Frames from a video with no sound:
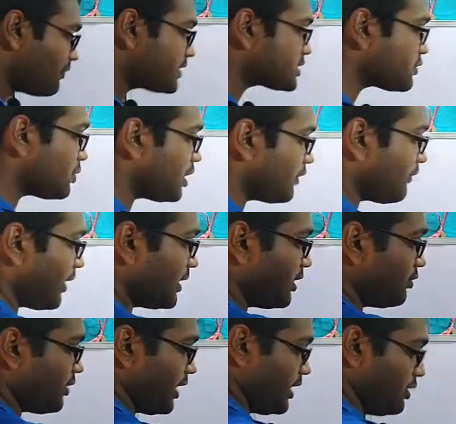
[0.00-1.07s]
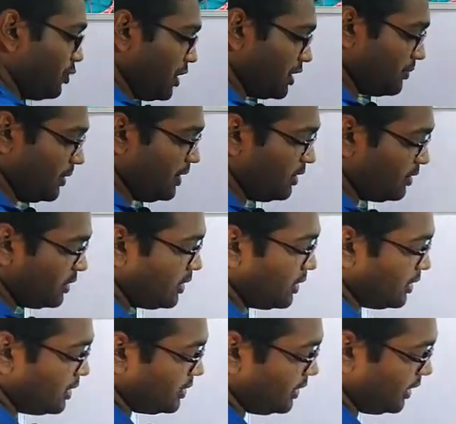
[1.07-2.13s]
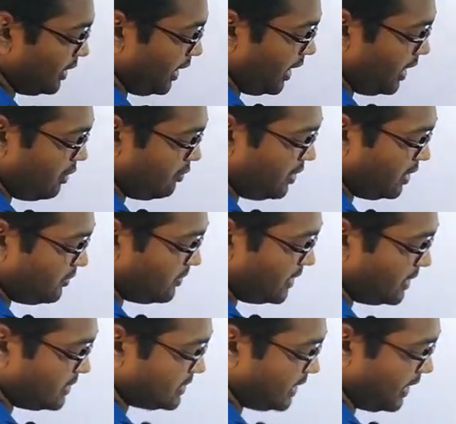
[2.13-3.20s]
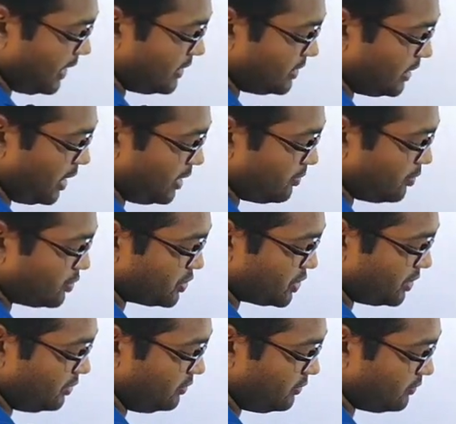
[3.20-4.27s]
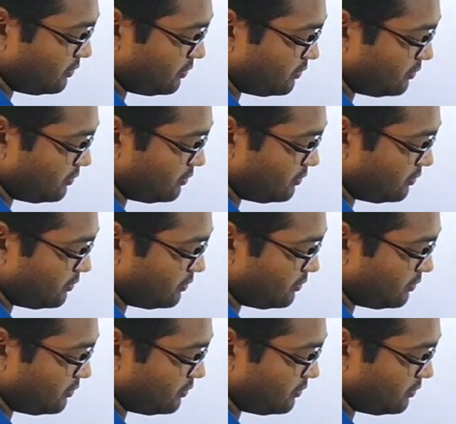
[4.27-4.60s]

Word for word: First of all, I find out A union B. Then A union B is the entire portion.